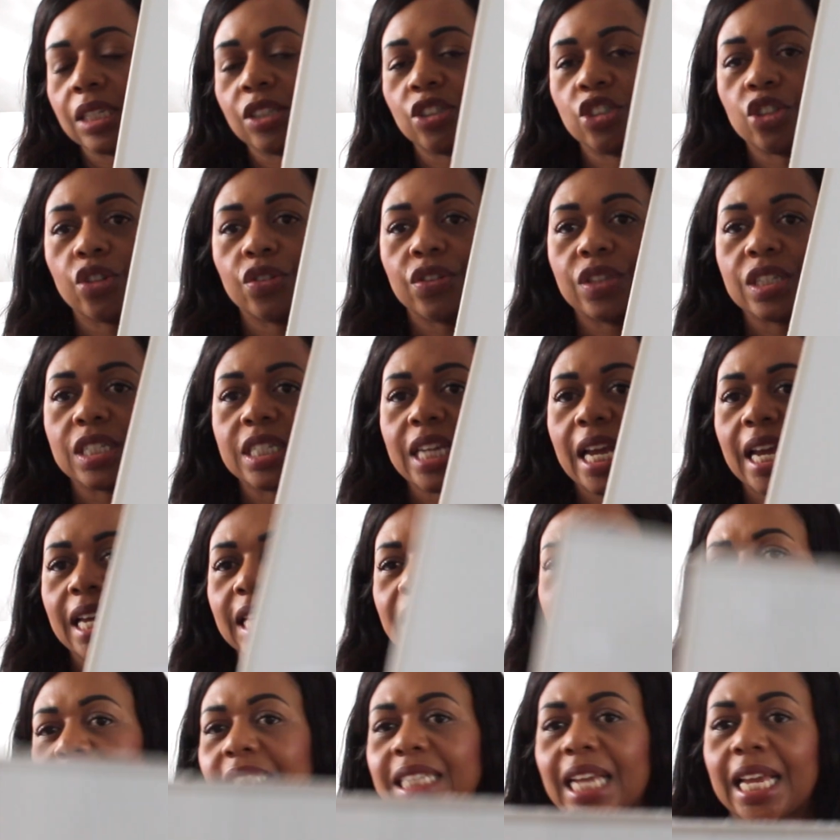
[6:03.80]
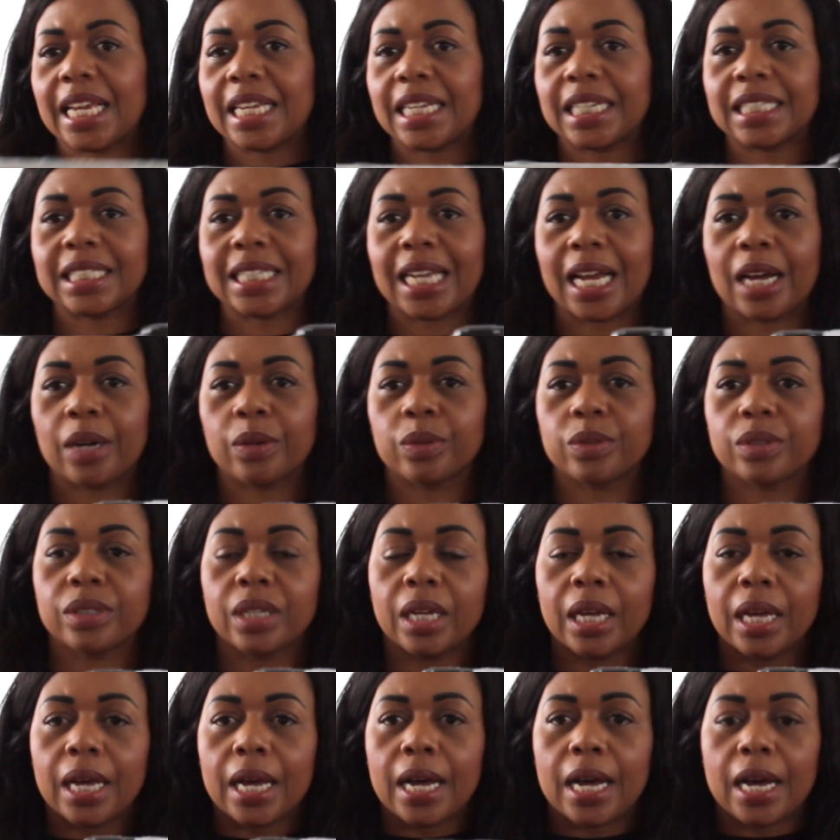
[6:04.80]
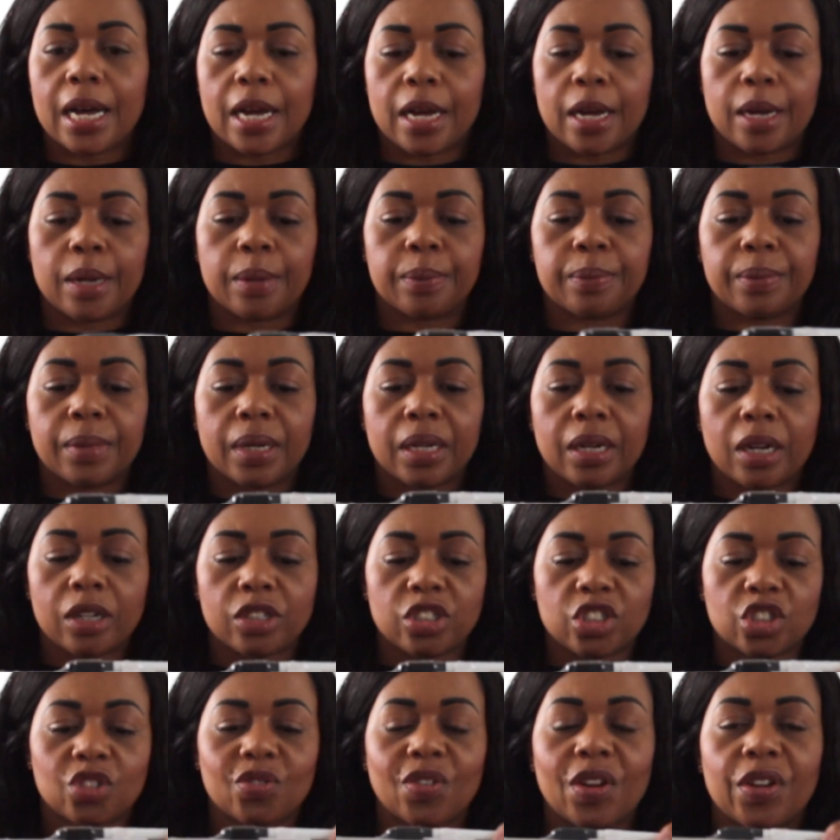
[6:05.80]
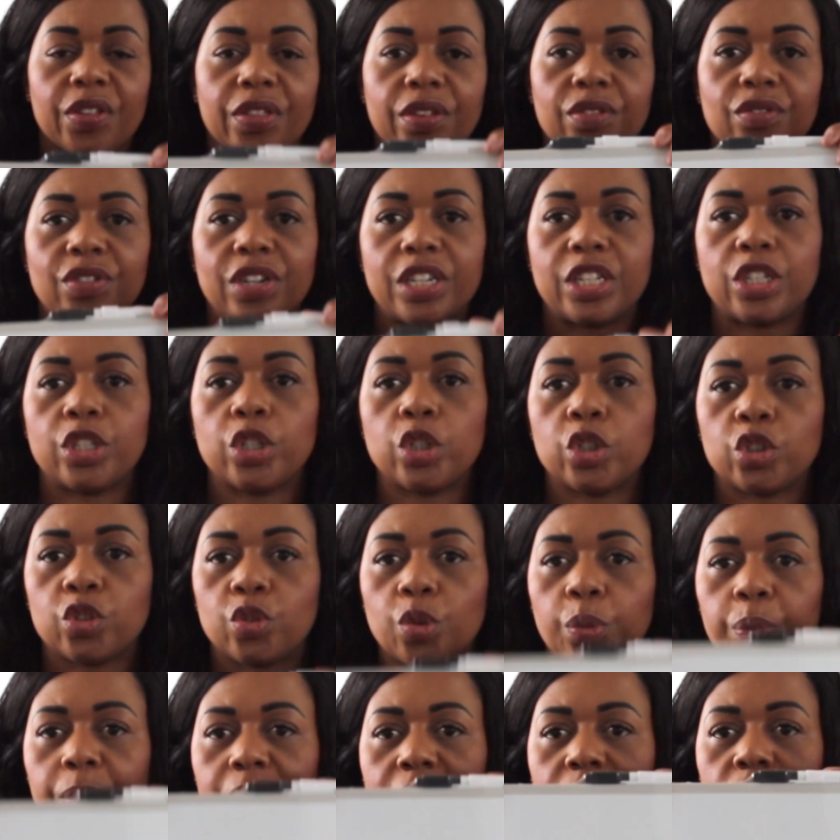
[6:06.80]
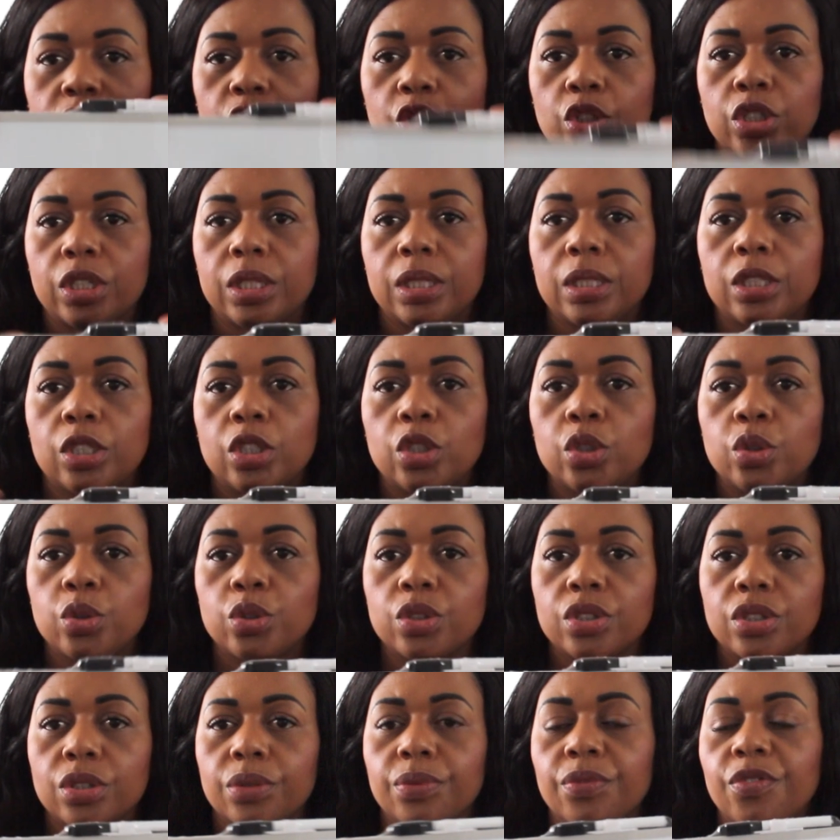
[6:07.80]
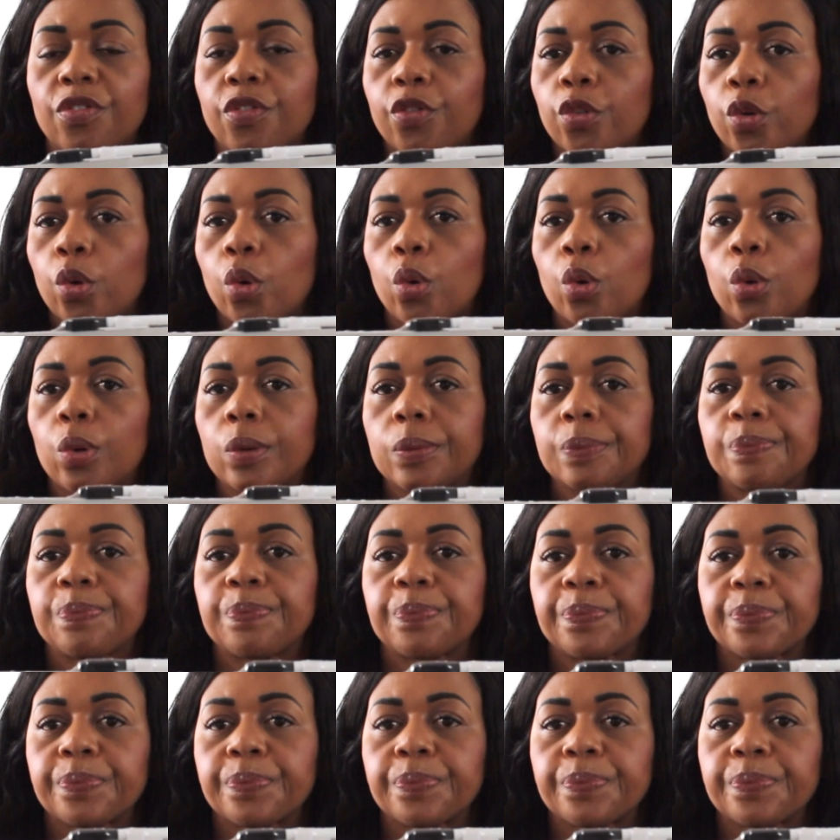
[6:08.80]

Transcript: during the day and then take it down. And I just find they're really useful because you can use them for